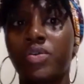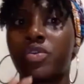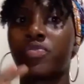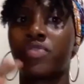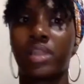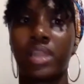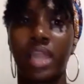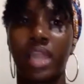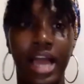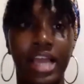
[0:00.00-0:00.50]

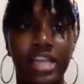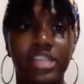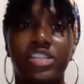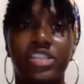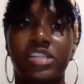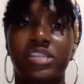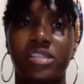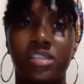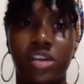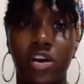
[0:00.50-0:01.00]
aligned
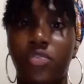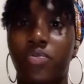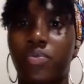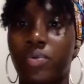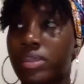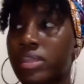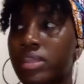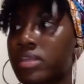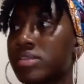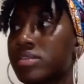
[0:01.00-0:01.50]
yourself
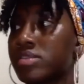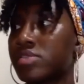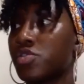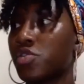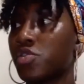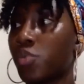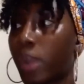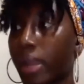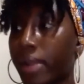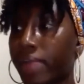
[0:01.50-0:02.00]
with this
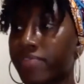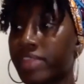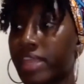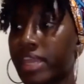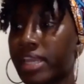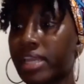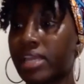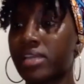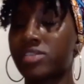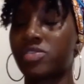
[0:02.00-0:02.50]
new way of
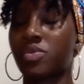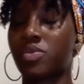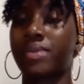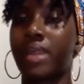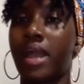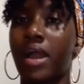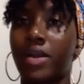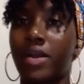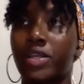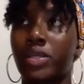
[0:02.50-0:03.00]
thinking. So
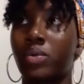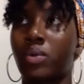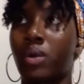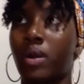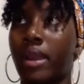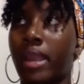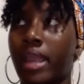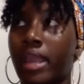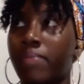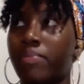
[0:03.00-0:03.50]
now you
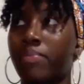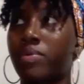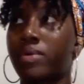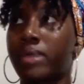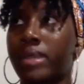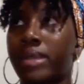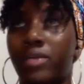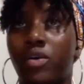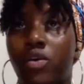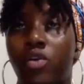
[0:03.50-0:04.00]
are able
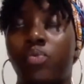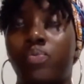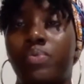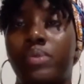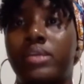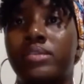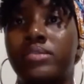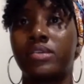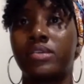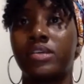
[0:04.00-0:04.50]
and
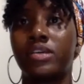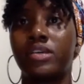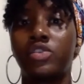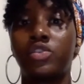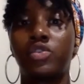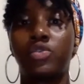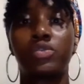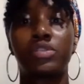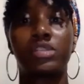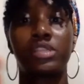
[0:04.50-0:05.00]
open
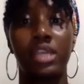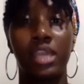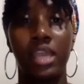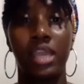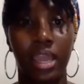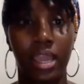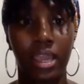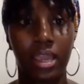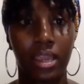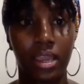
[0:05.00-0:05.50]
to
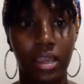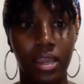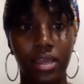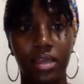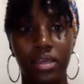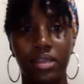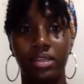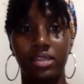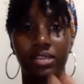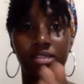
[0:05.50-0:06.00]
seeing
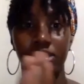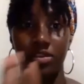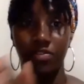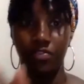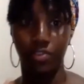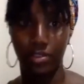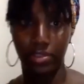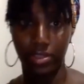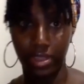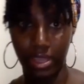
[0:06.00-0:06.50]
these
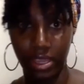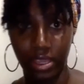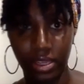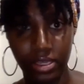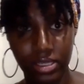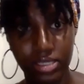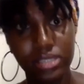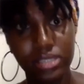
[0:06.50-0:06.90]
different things.